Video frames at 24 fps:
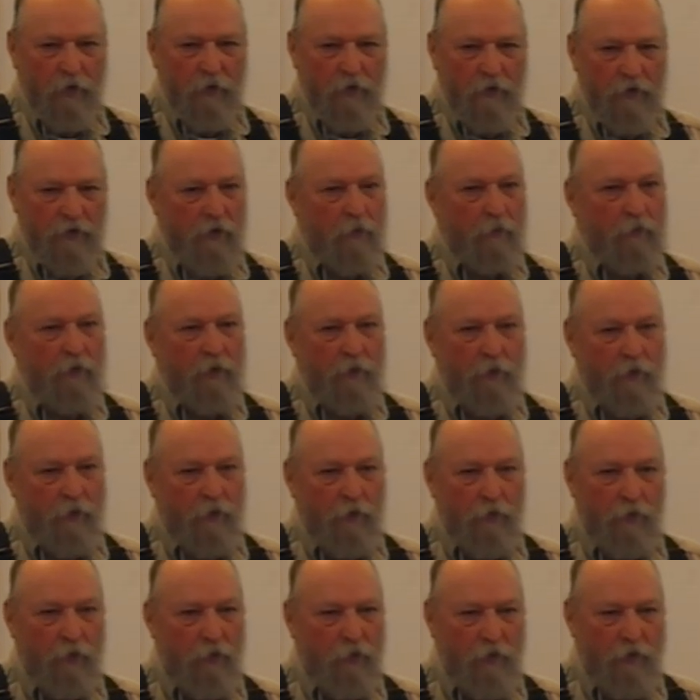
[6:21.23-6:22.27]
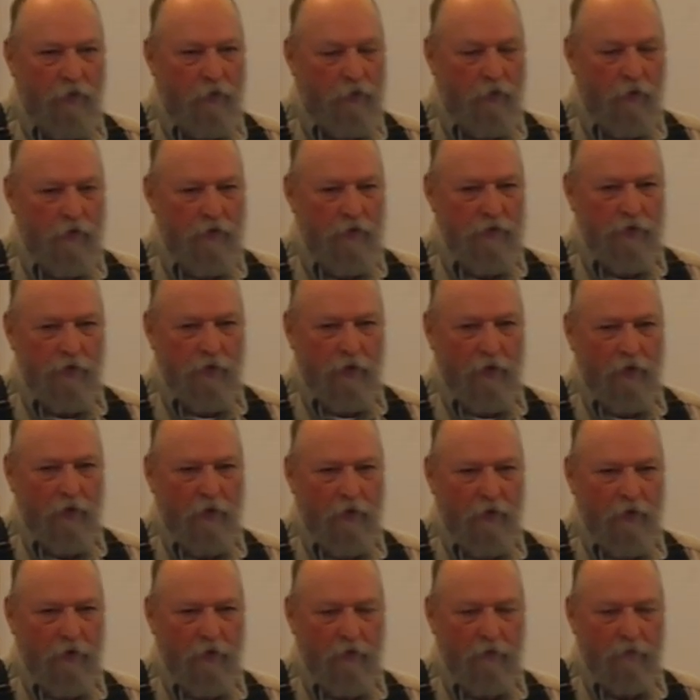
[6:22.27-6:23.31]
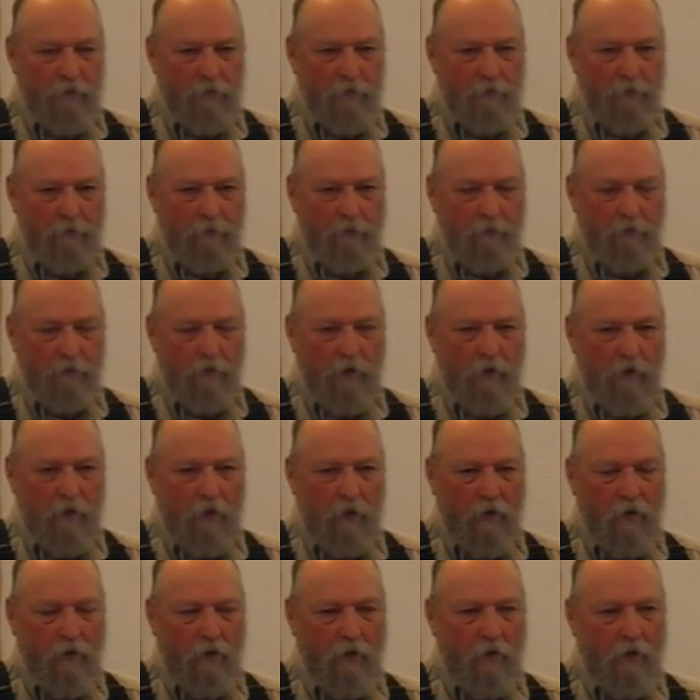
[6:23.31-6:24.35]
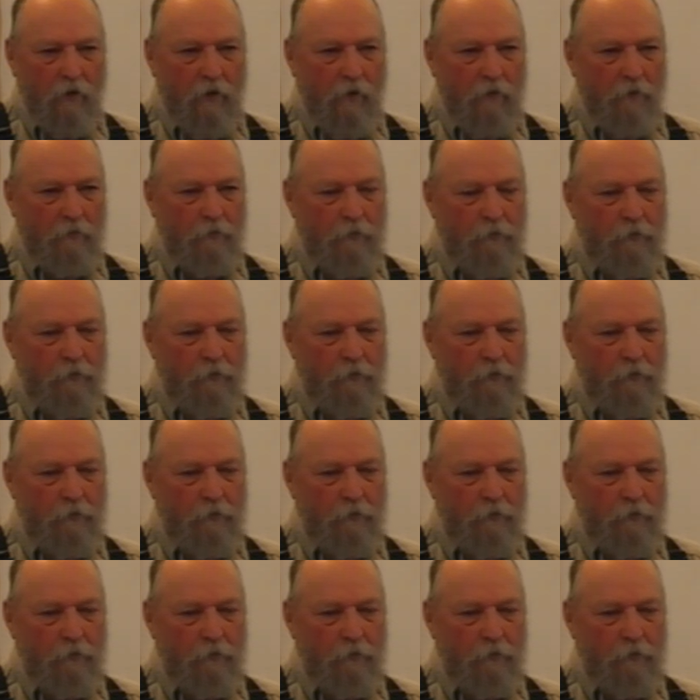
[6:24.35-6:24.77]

something to do with Christianity, and, uh,